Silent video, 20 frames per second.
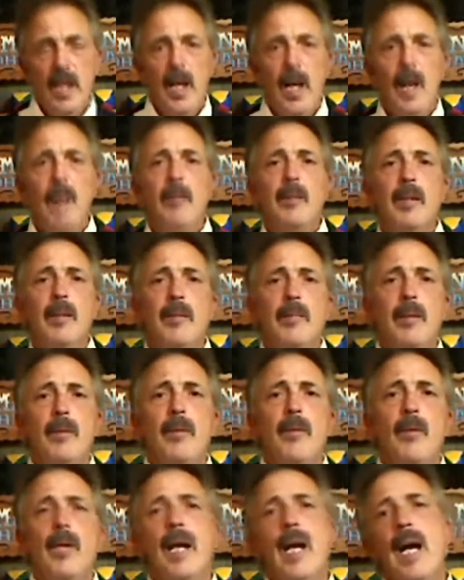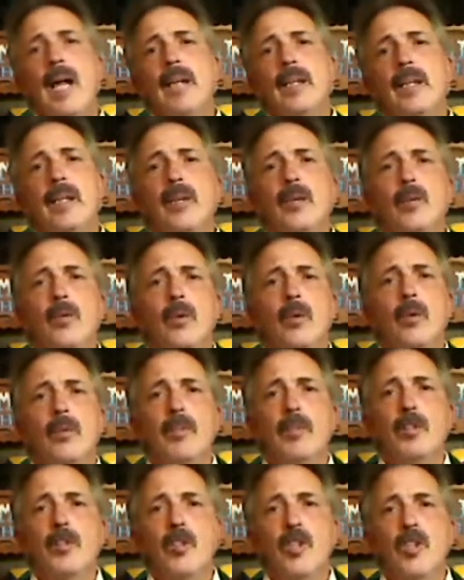I'm going to be reacting to a
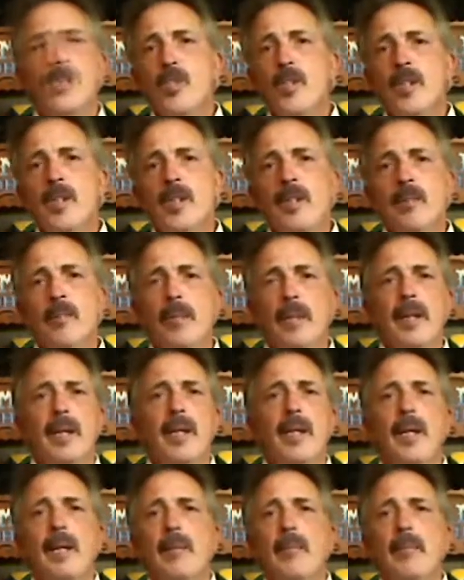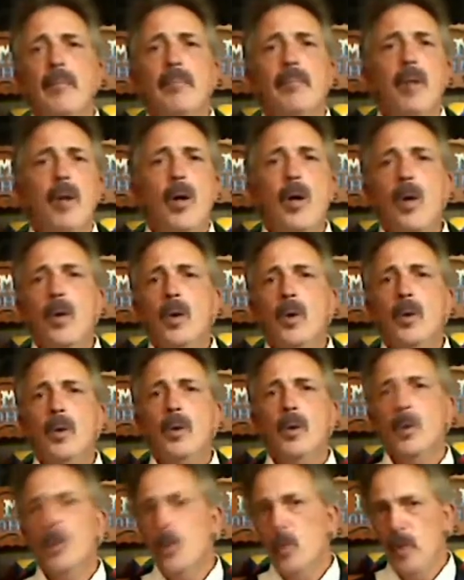magician by the name of Paul
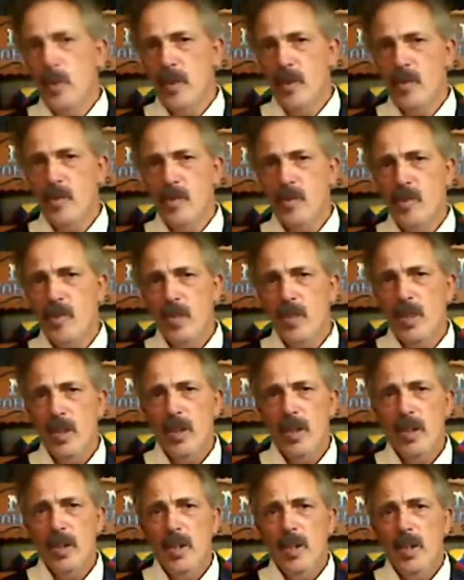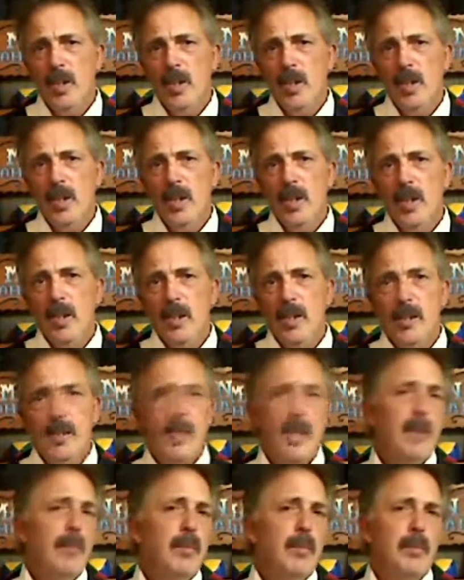Norris,
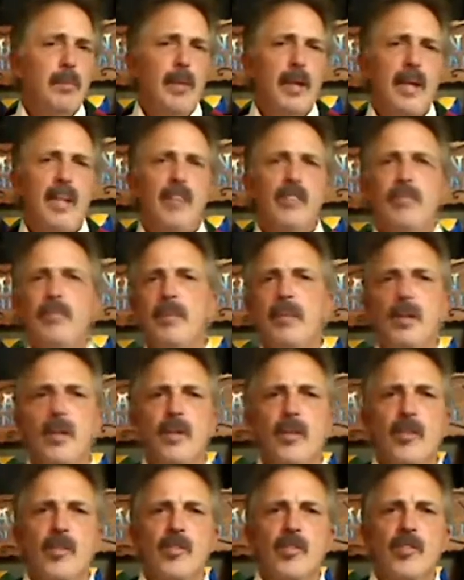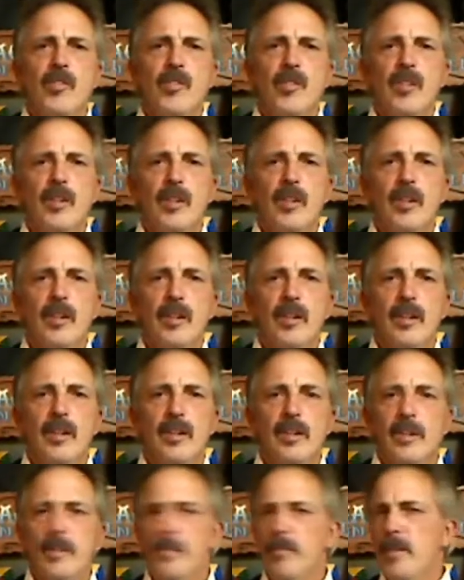deemed by his peers
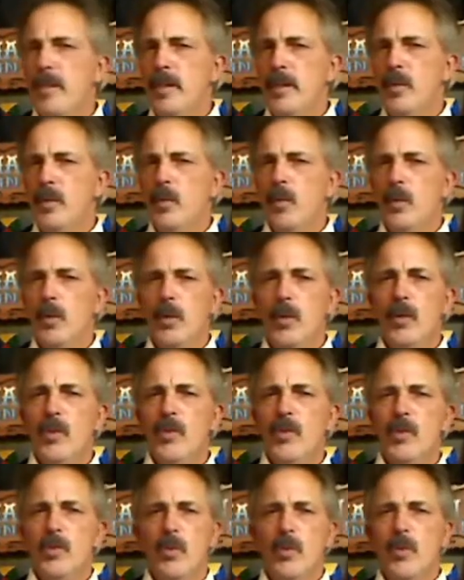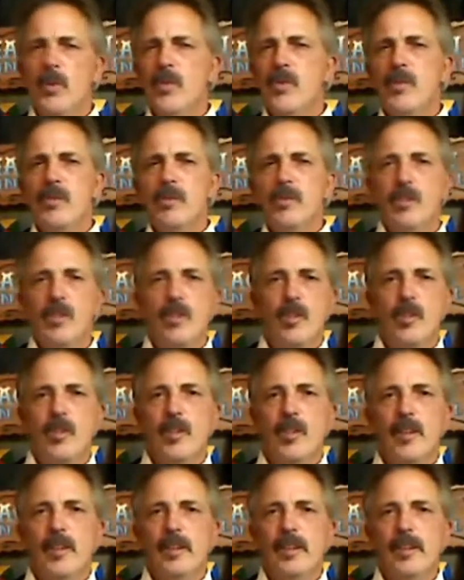to be the world's worst
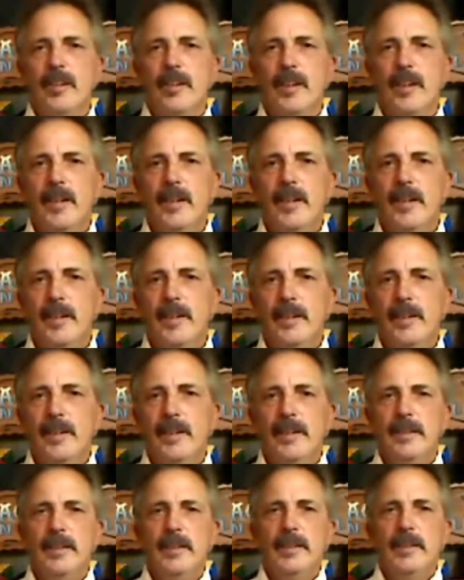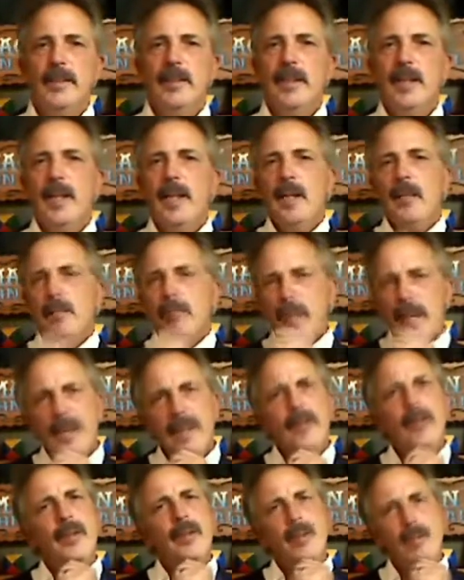magician. How
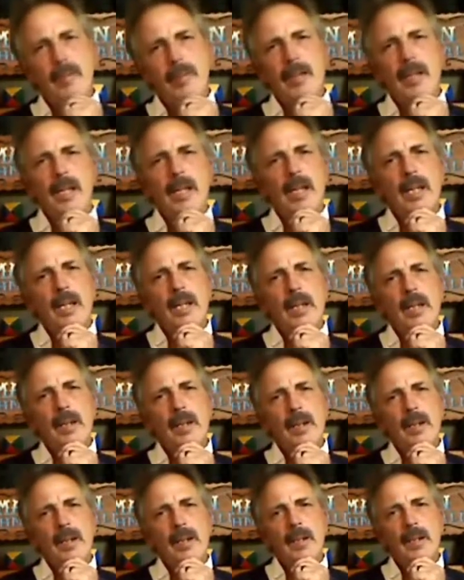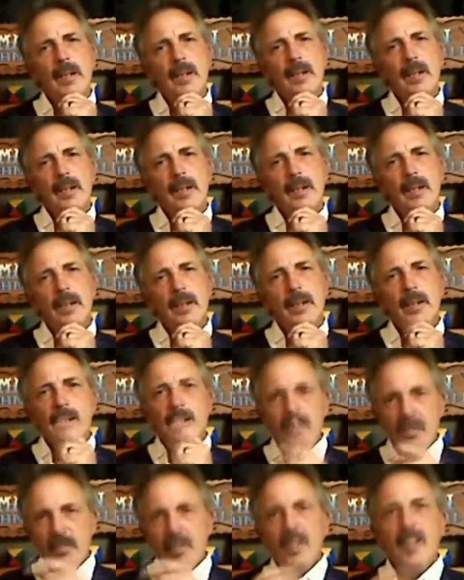bad could he be?
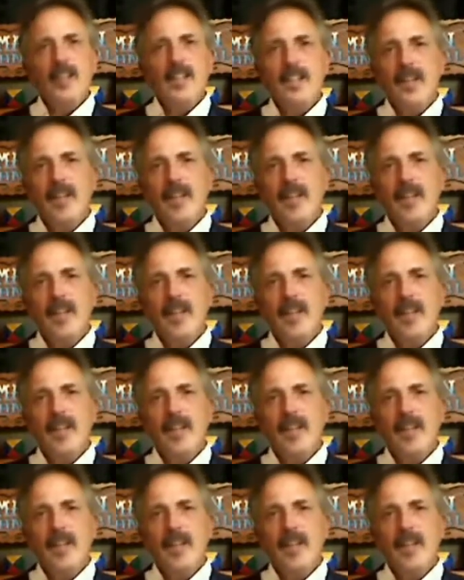Let's find